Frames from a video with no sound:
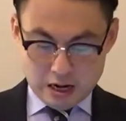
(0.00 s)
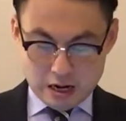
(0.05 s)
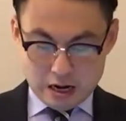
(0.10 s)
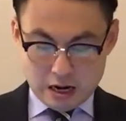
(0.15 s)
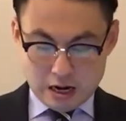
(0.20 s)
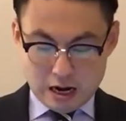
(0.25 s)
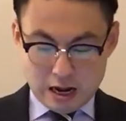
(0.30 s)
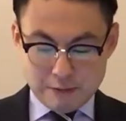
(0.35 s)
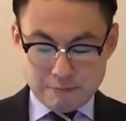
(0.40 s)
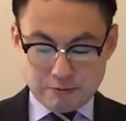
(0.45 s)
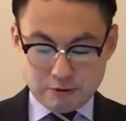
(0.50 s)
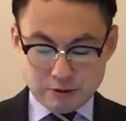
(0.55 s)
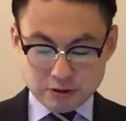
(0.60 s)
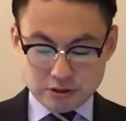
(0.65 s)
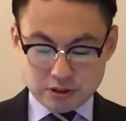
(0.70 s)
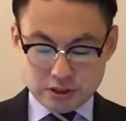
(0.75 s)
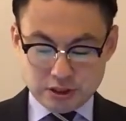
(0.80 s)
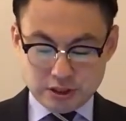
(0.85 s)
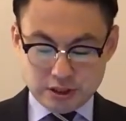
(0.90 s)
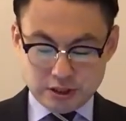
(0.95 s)

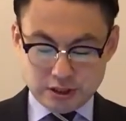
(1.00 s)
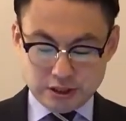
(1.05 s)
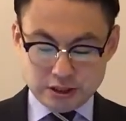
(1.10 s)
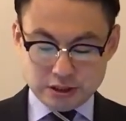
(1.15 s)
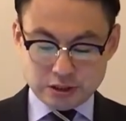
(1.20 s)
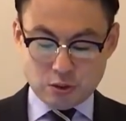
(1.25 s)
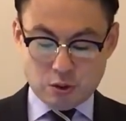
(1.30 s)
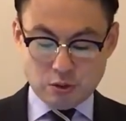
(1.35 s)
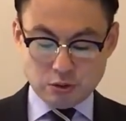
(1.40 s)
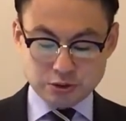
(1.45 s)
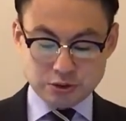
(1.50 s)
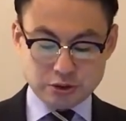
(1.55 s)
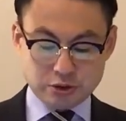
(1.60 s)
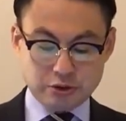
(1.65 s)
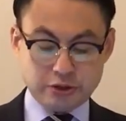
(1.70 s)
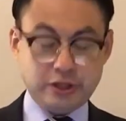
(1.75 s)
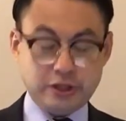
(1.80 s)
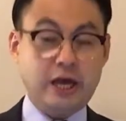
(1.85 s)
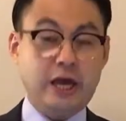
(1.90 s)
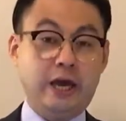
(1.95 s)
Leprosy is also
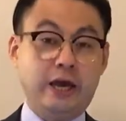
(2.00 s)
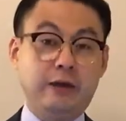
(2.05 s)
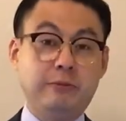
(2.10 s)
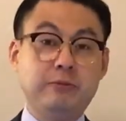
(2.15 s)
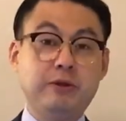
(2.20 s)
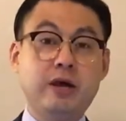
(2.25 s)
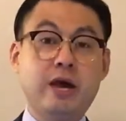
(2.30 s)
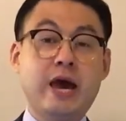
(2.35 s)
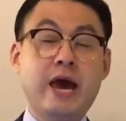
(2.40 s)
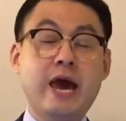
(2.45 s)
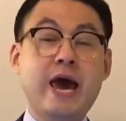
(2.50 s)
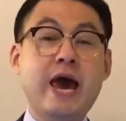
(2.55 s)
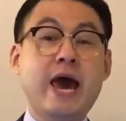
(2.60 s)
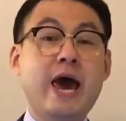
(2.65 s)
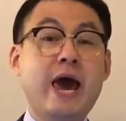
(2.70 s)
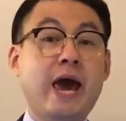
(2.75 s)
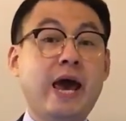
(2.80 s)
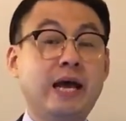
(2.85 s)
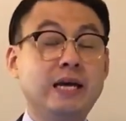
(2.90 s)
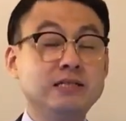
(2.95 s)
named
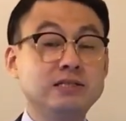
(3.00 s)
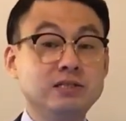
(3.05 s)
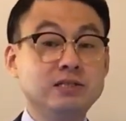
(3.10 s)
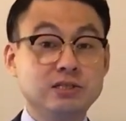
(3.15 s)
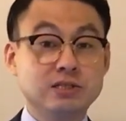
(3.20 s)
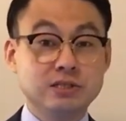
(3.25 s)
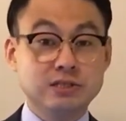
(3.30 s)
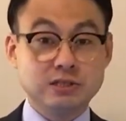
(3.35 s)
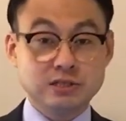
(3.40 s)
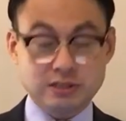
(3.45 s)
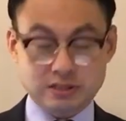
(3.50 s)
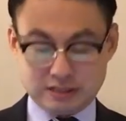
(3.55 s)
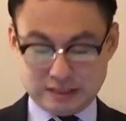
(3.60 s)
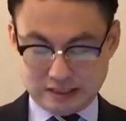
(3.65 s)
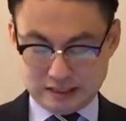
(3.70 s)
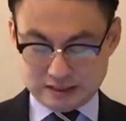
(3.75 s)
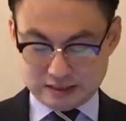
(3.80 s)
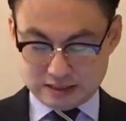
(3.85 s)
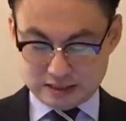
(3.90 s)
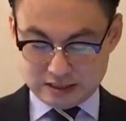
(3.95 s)
Hansen's
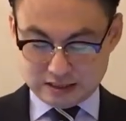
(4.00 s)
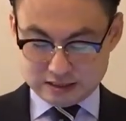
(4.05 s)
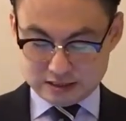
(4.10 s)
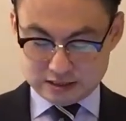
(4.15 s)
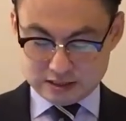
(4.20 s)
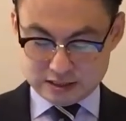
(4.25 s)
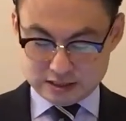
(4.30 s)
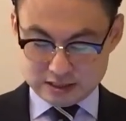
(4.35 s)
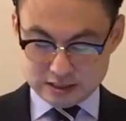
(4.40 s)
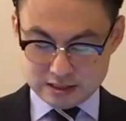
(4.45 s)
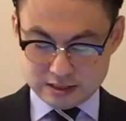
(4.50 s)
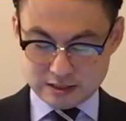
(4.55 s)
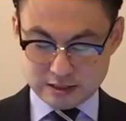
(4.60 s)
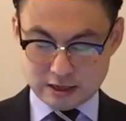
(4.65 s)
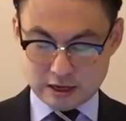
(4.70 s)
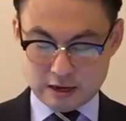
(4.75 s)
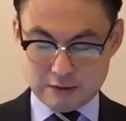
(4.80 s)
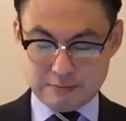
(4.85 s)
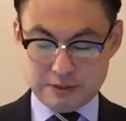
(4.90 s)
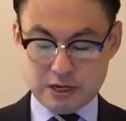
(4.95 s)
disease
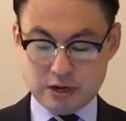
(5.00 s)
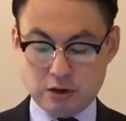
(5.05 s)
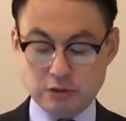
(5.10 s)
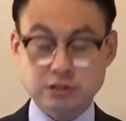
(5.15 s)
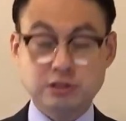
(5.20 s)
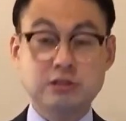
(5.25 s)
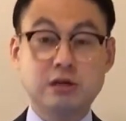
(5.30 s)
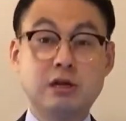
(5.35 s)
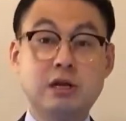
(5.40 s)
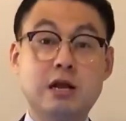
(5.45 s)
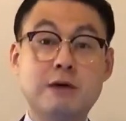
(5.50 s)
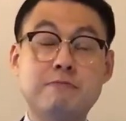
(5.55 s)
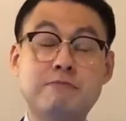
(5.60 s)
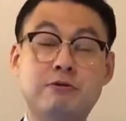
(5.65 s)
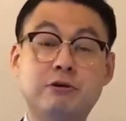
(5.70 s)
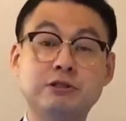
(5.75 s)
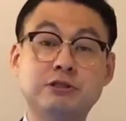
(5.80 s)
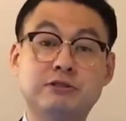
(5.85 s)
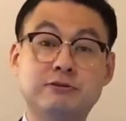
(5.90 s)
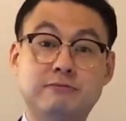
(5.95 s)
uh, because the
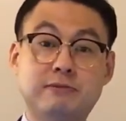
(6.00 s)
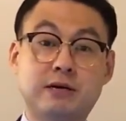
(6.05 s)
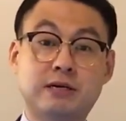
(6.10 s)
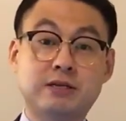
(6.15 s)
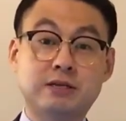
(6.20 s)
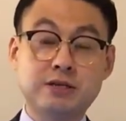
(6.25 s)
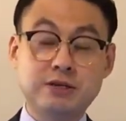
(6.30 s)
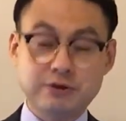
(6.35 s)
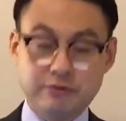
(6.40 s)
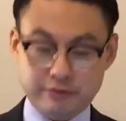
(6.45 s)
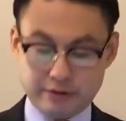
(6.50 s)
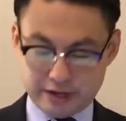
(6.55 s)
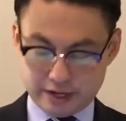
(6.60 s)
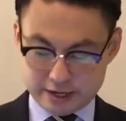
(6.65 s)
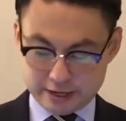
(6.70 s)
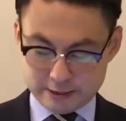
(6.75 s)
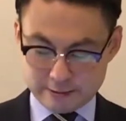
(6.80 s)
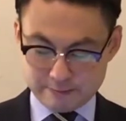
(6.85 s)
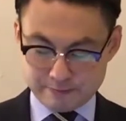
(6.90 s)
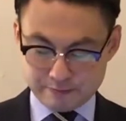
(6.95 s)
leprosy
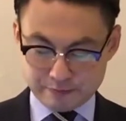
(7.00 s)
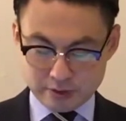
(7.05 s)
bacteria